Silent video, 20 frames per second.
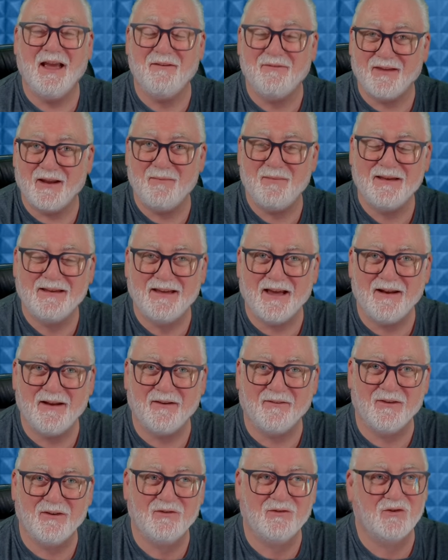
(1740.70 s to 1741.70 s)
you're a beginner
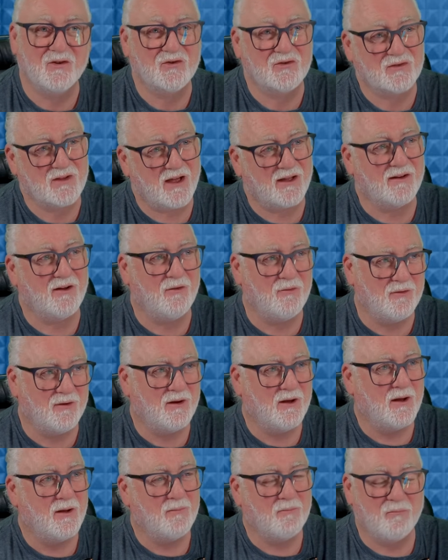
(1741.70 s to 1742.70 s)
than just starting out
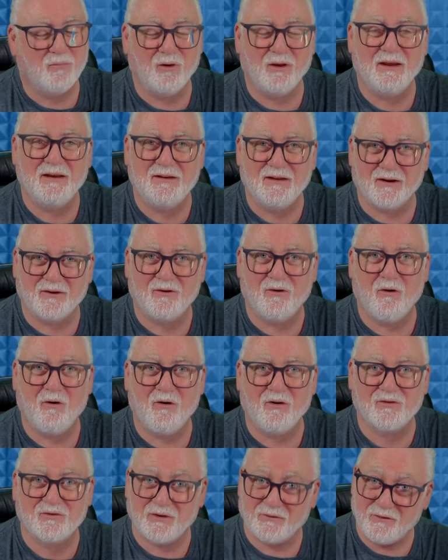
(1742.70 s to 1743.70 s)
playing your
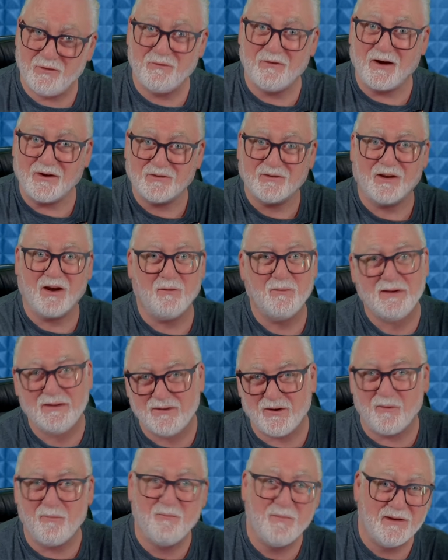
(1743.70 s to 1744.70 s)
chords. If you've actually got a wee
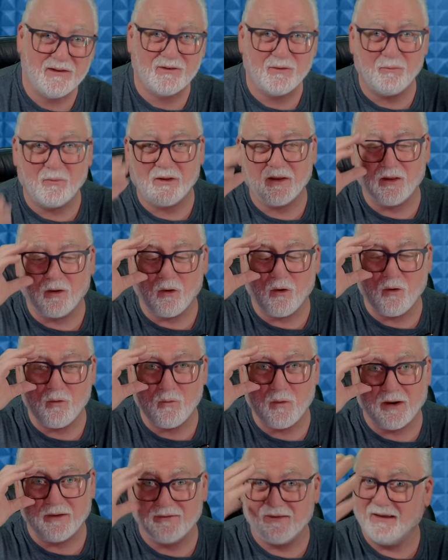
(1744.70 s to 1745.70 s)
drum beat to play along
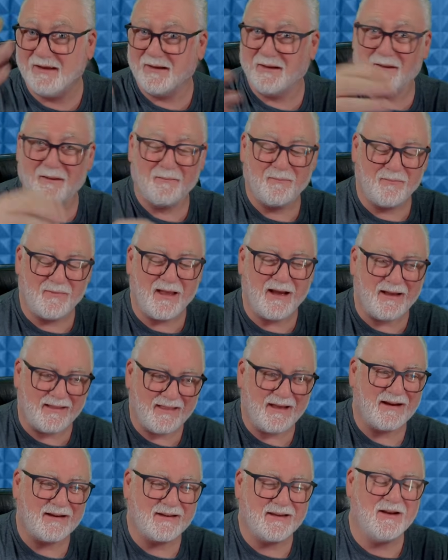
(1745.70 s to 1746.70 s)
with,
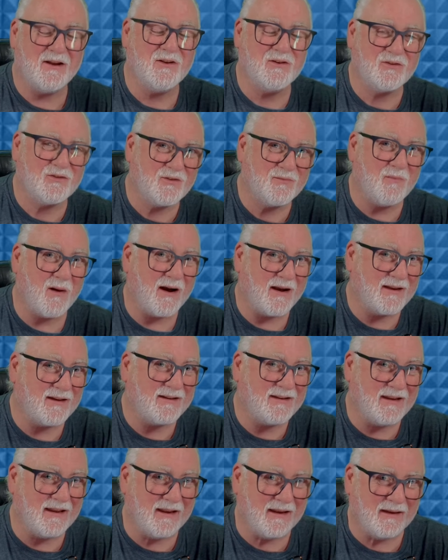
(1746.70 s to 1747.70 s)
that can inspire
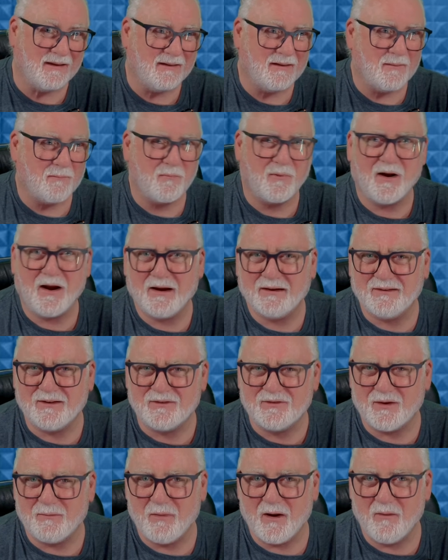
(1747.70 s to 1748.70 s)
you to
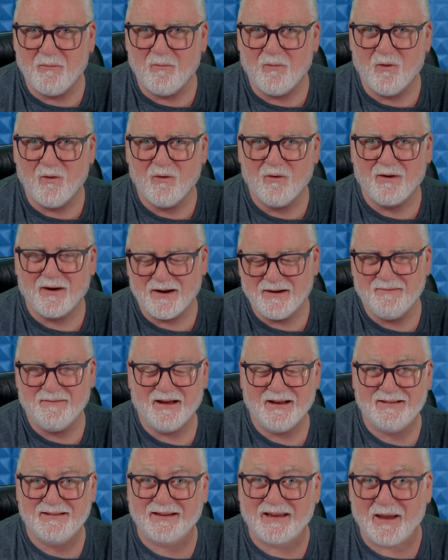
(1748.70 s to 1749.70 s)
practice a bit more
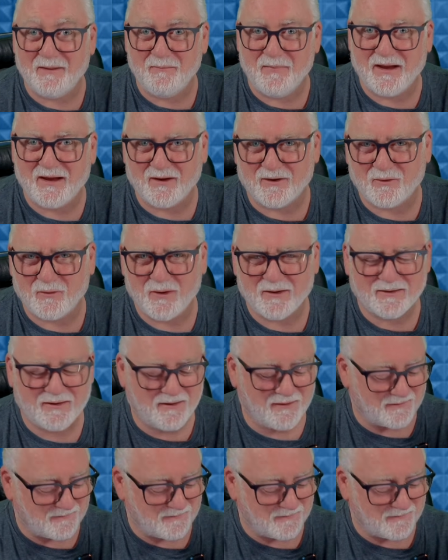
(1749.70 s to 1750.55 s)
and to get better quicker.